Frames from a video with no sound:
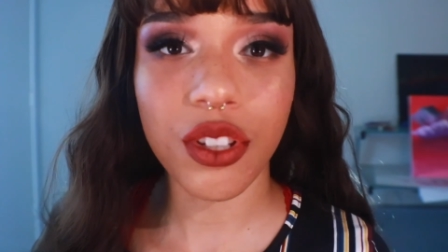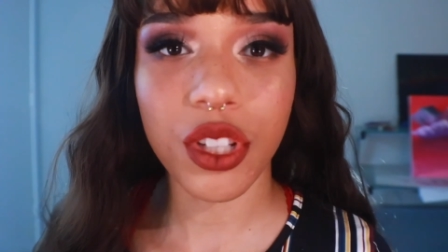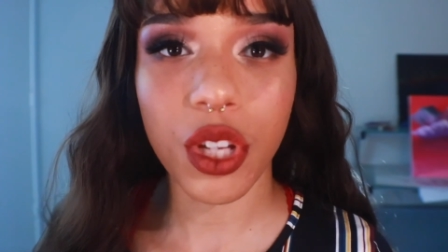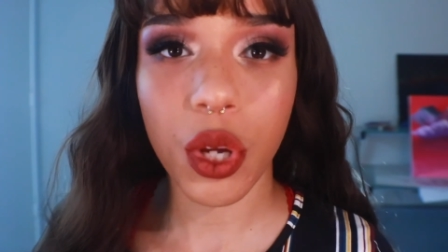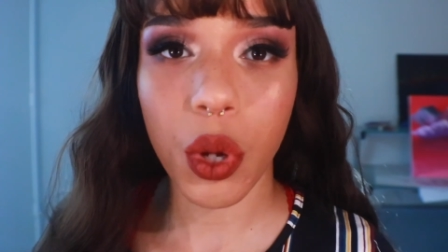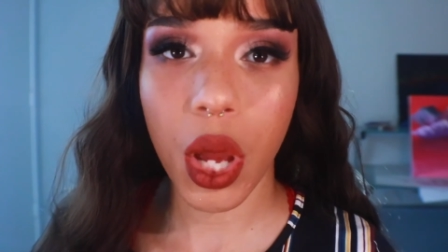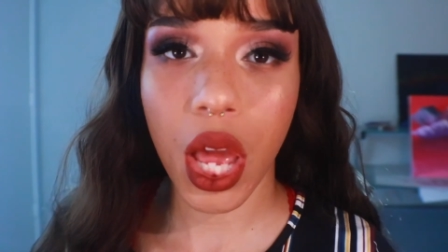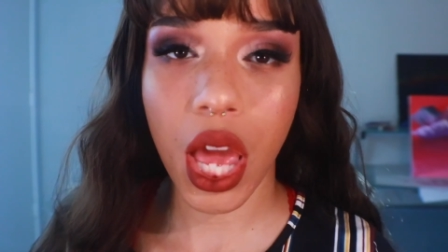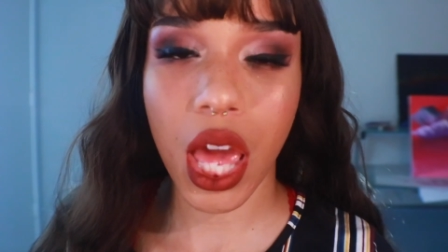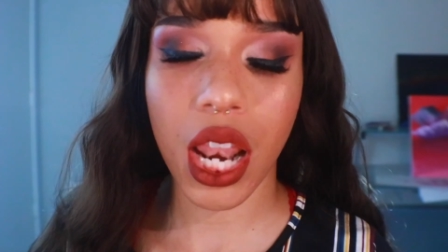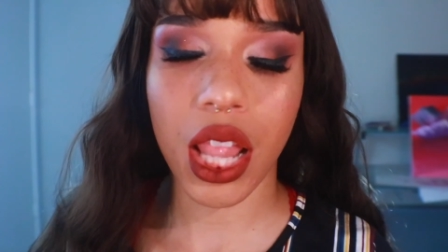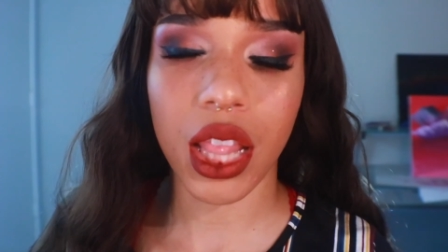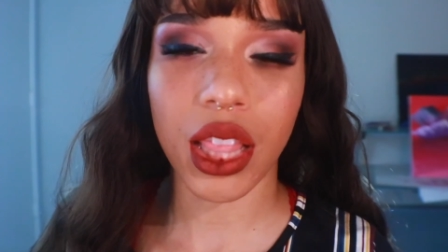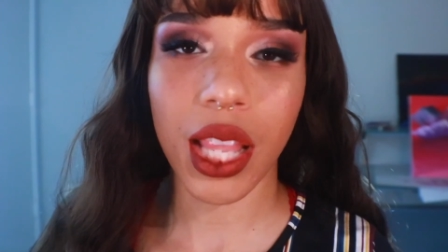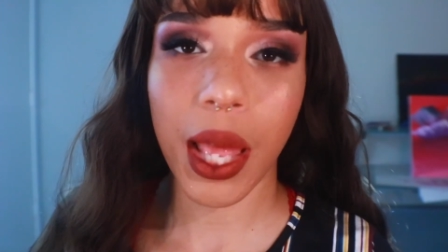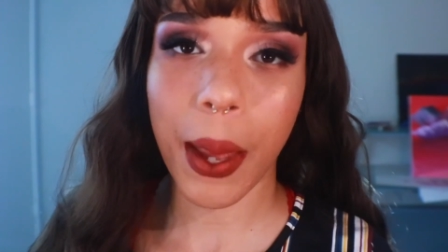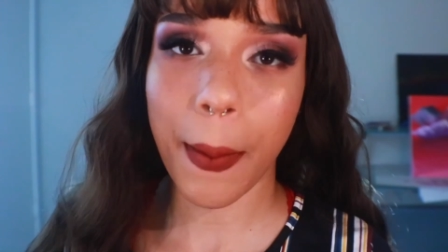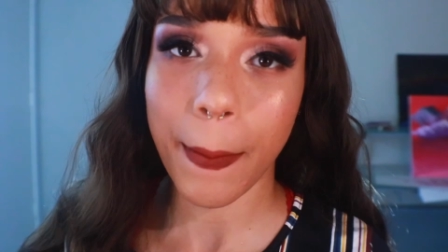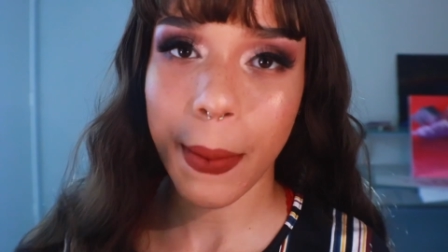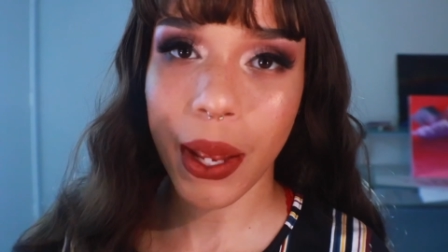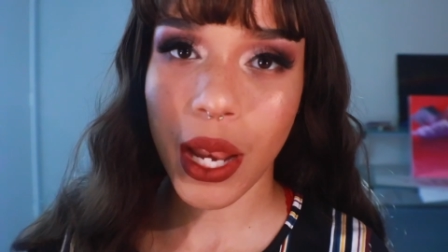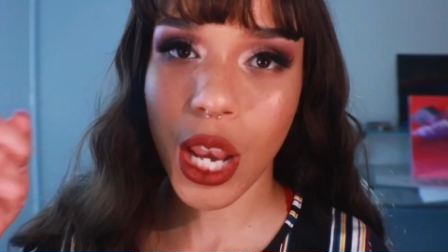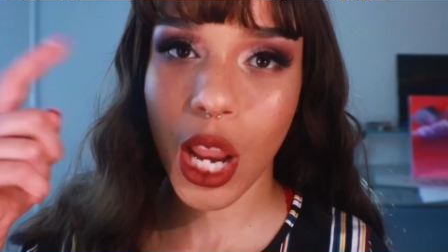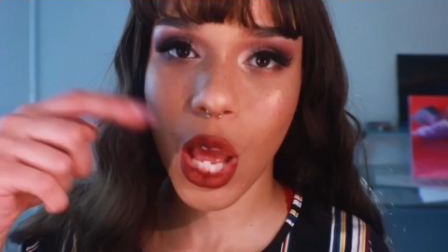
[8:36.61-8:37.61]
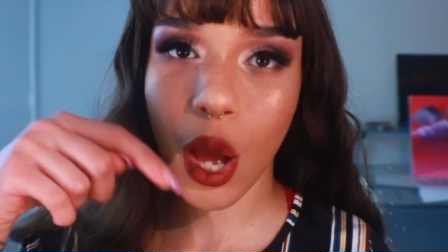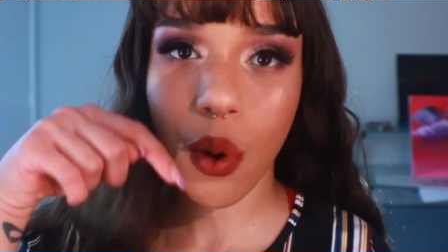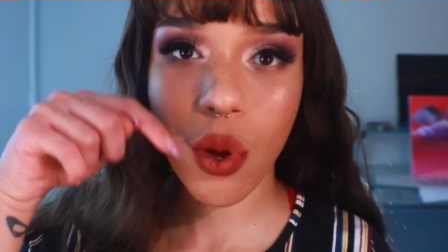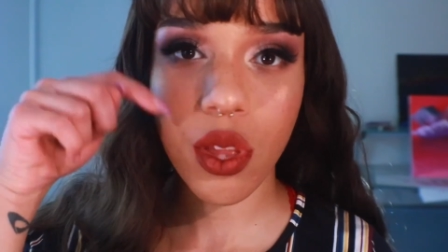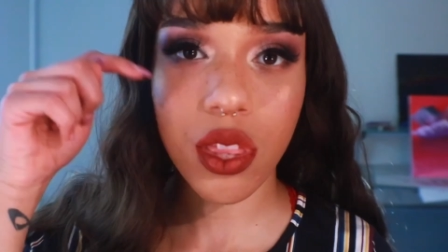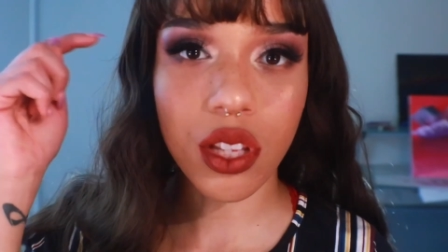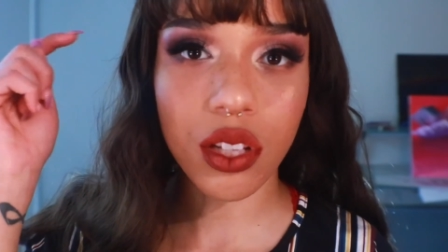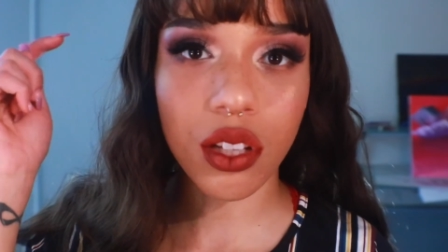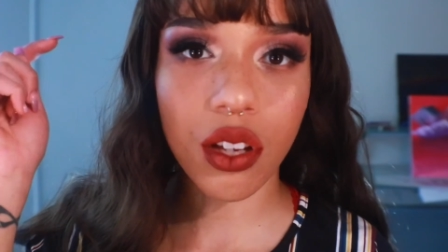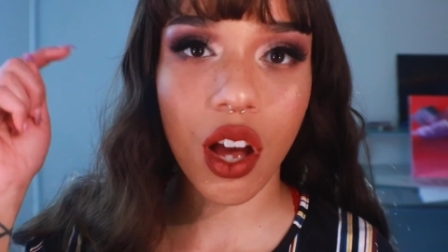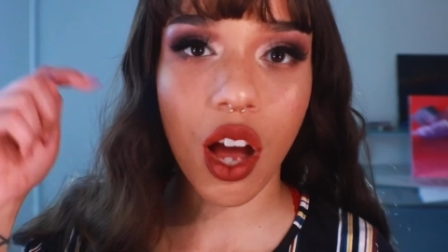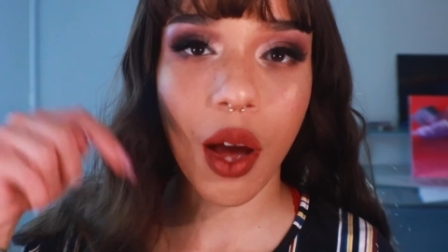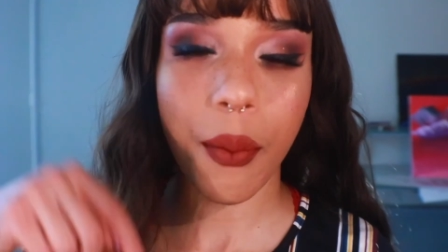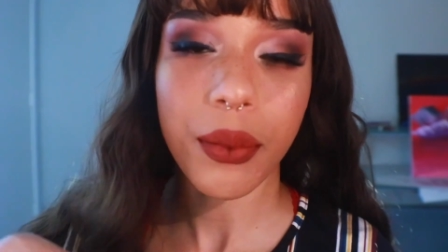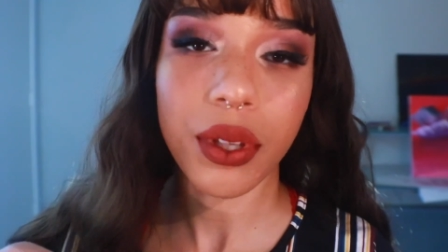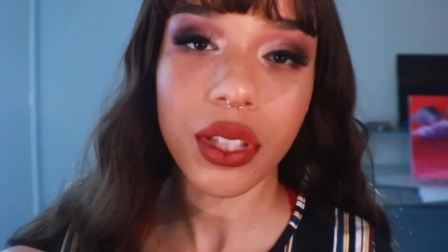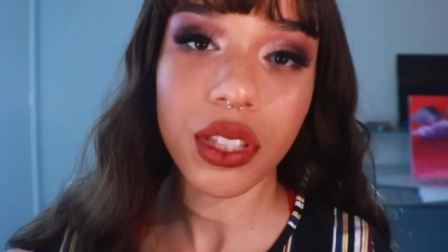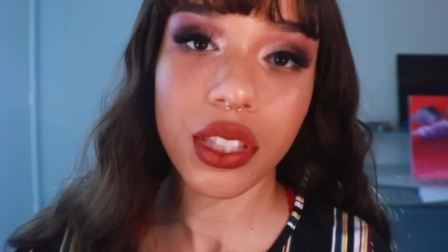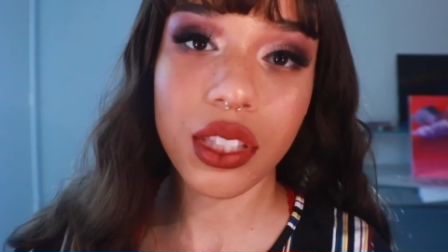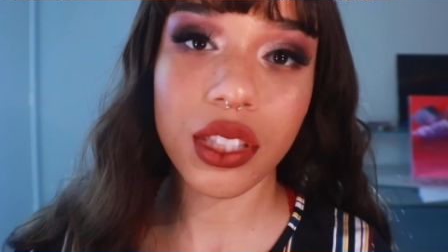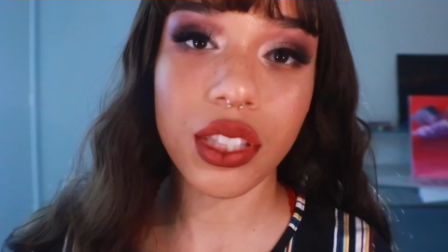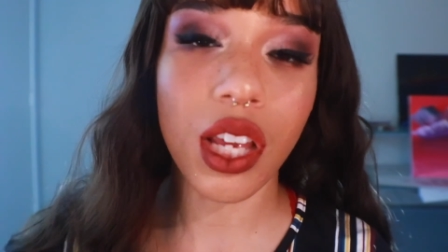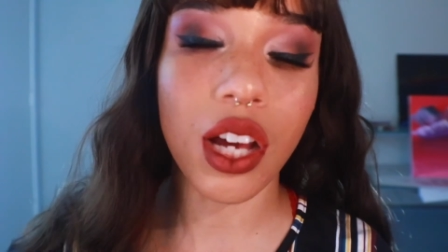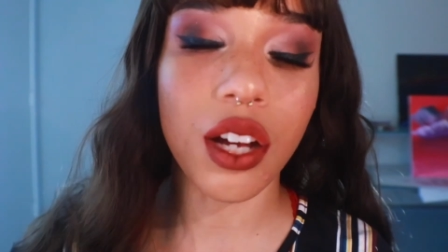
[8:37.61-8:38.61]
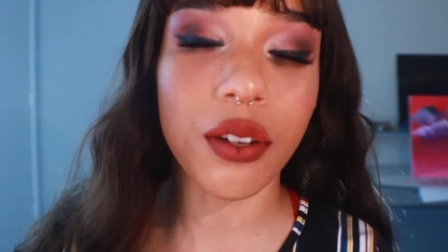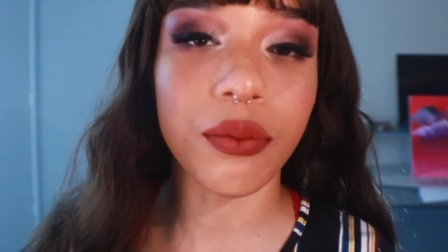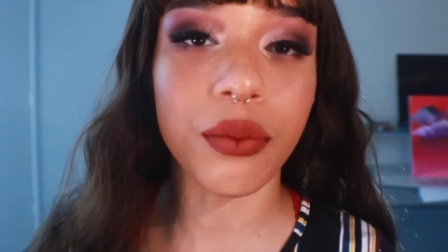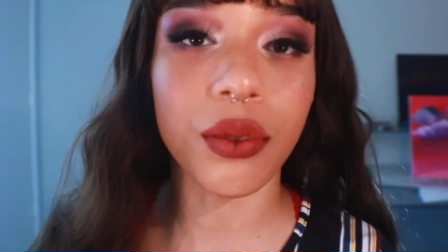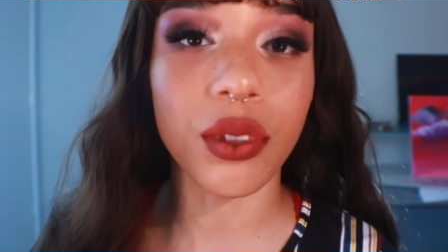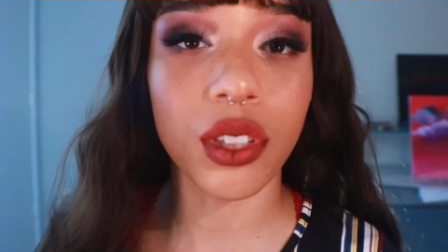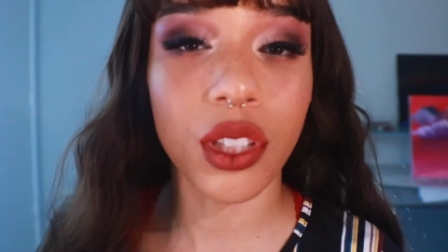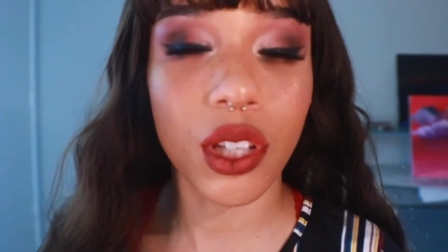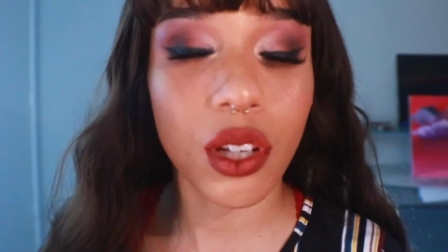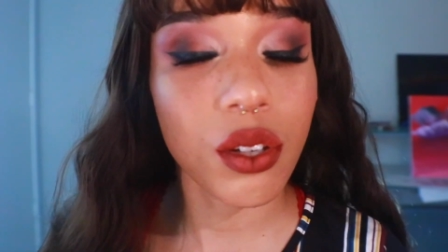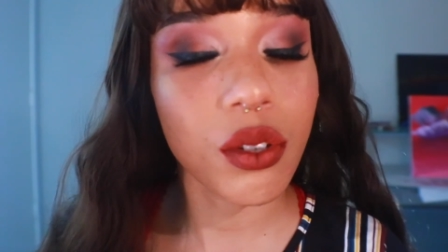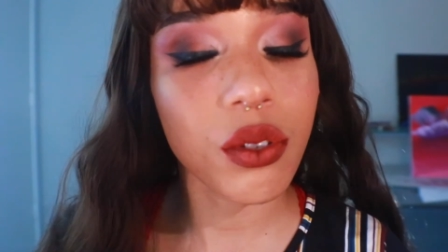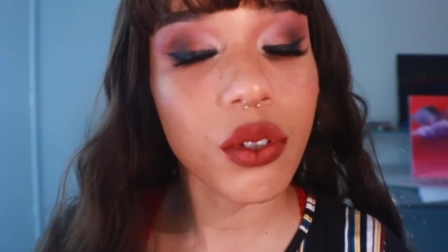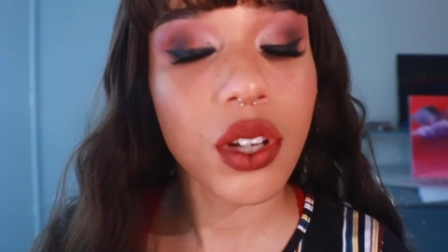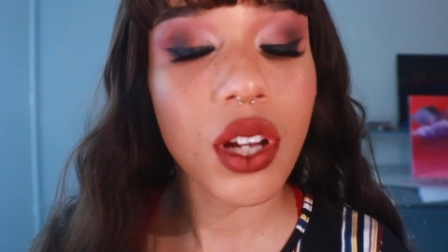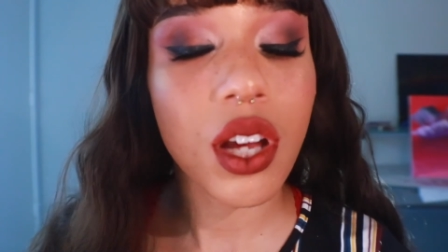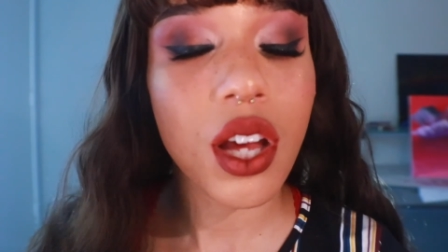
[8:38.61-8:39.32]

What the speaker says: go ahead and let me know in the comments down below.